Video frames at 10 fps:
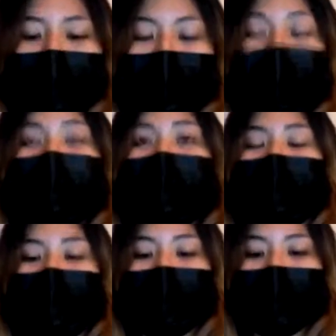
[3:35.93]
despite
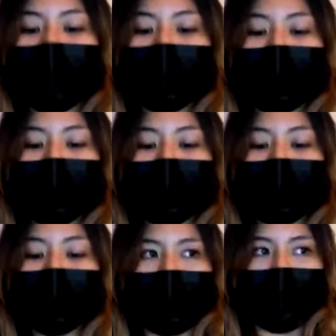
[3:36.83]
the COVID
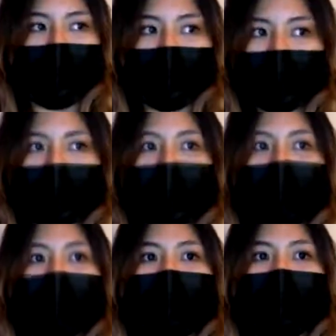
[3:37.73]
and everything,